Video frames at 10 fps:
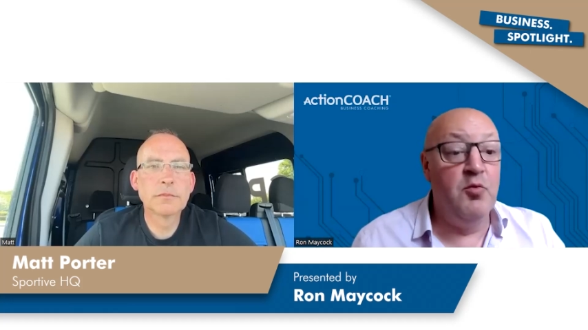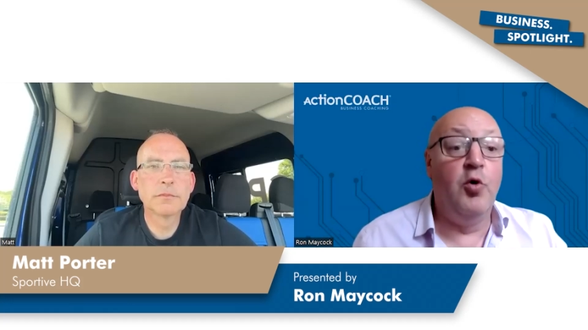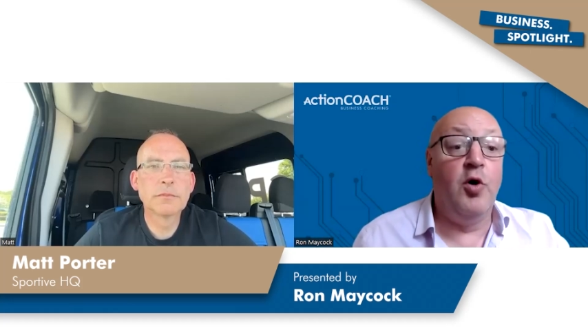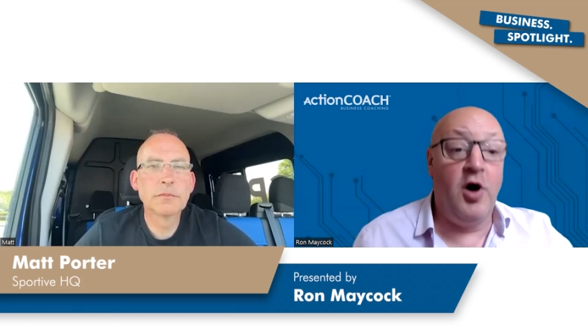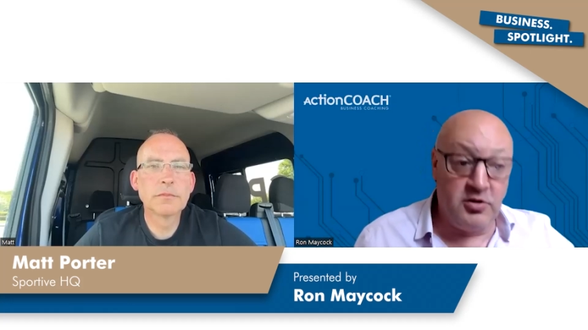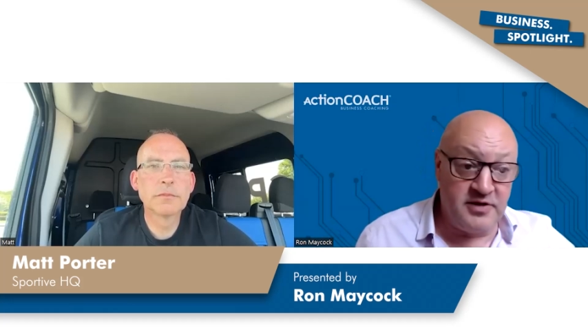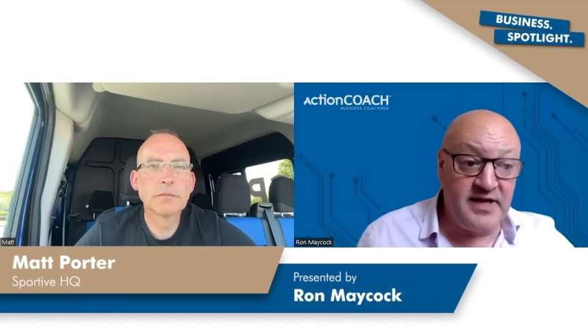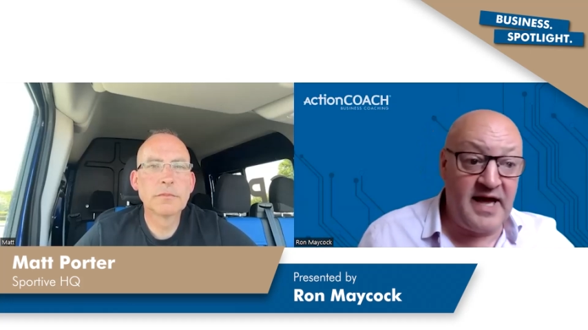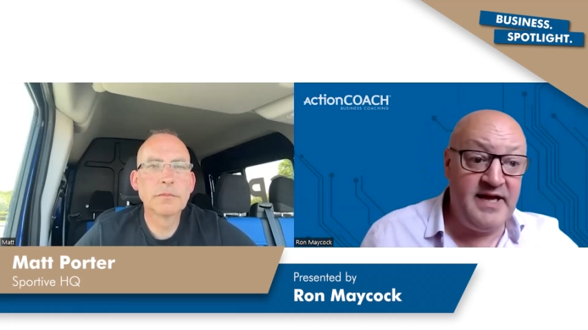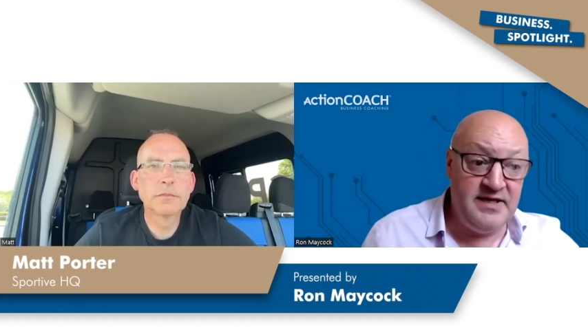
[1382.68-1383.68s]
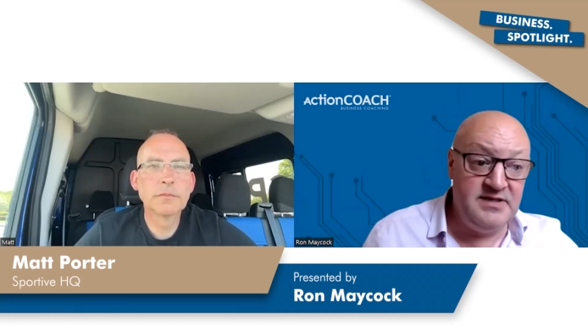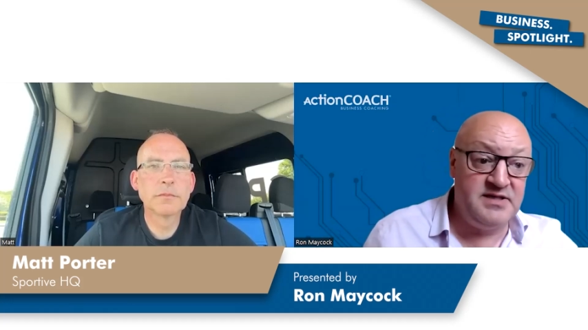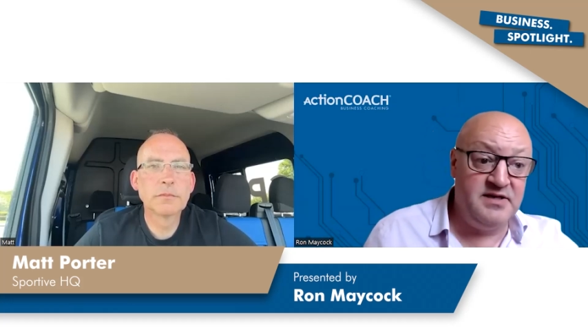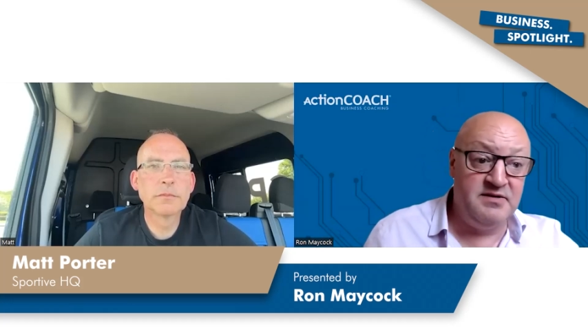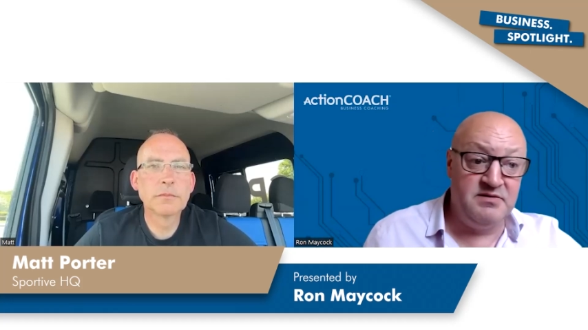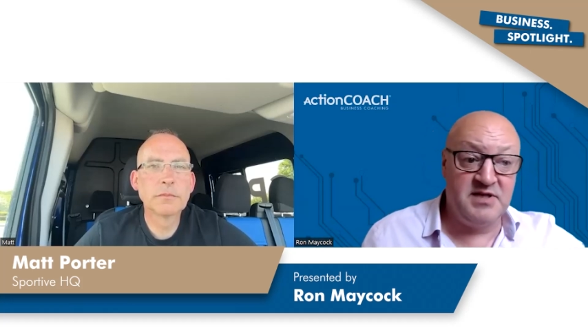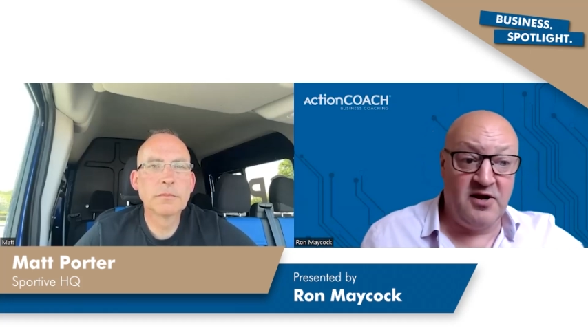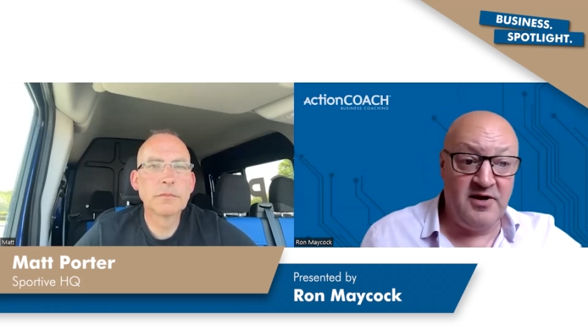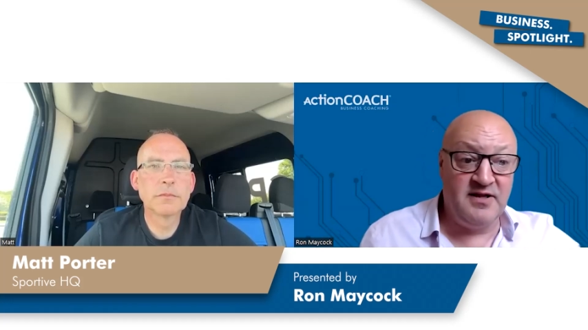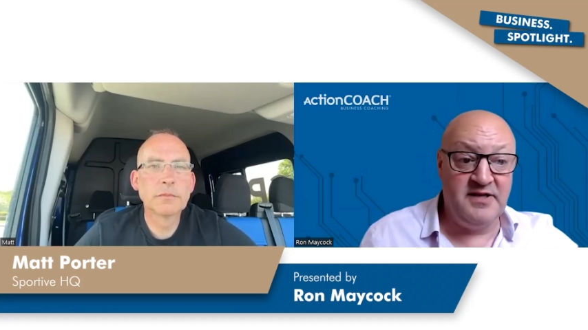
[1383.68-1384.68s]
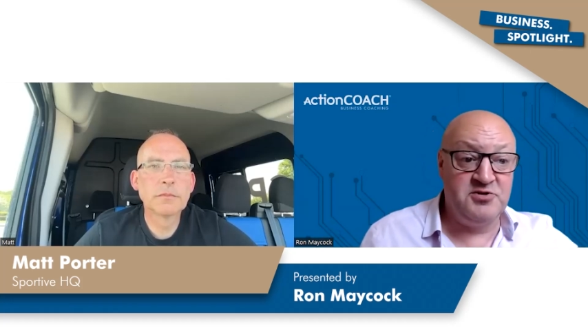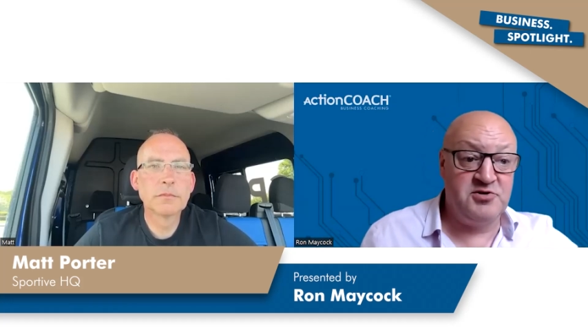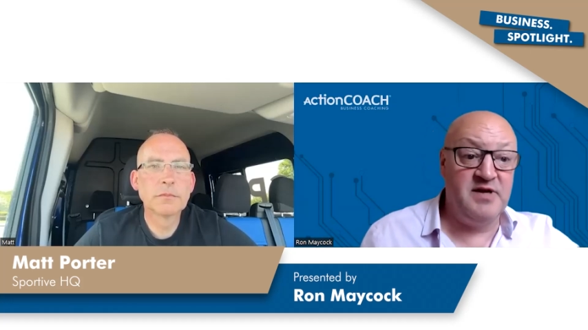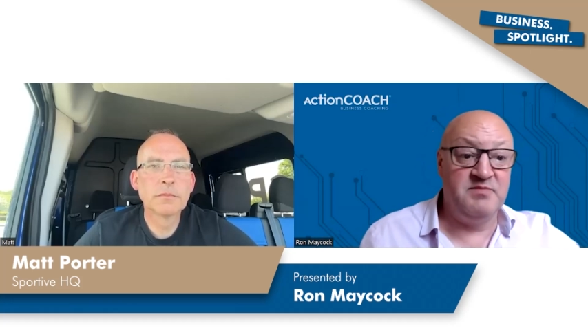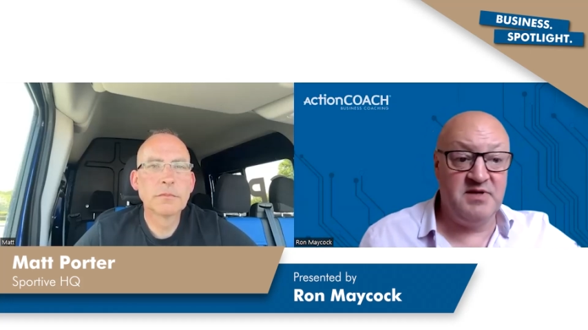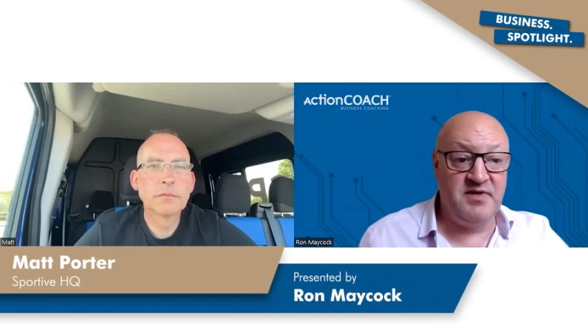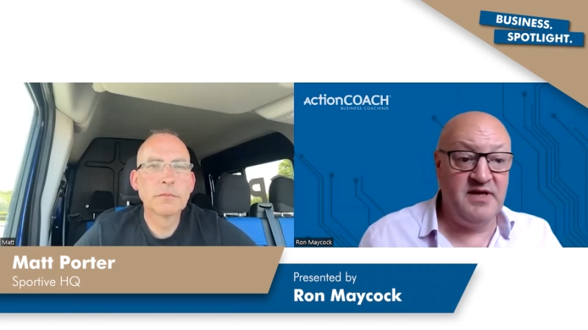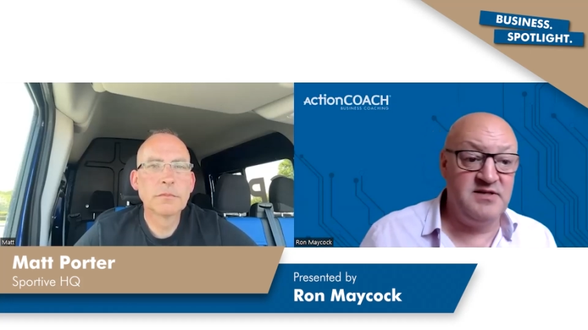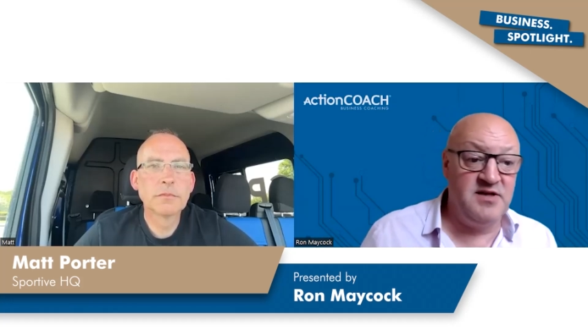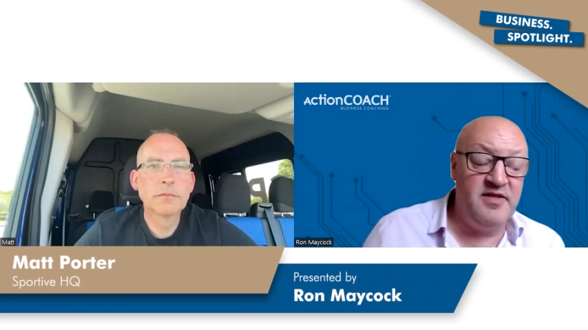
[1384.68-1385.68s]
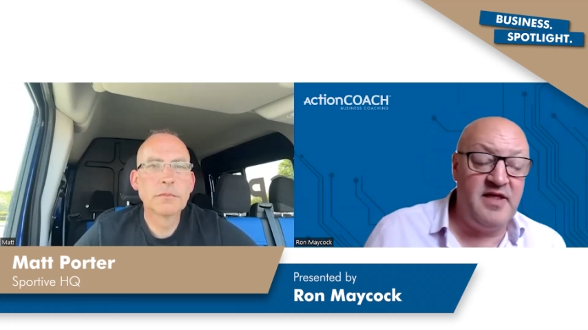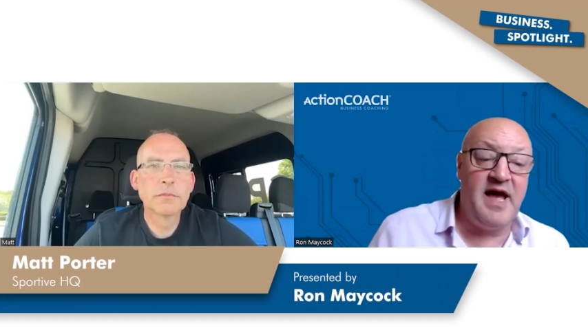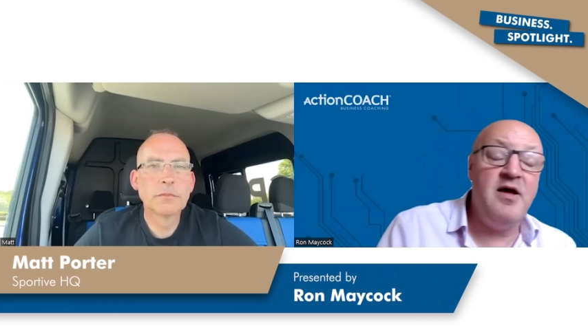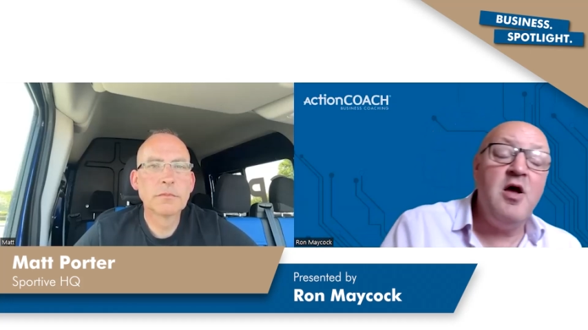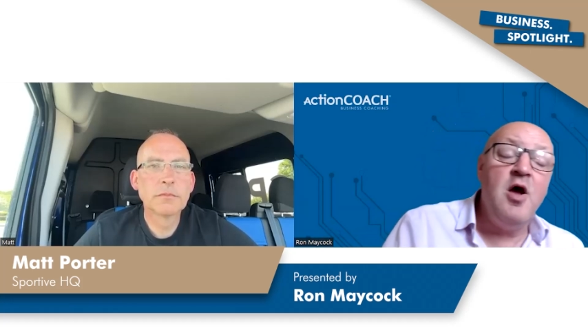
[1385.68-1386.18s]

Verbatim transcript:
Speaker 1: more holidays and cycling trips and things like that.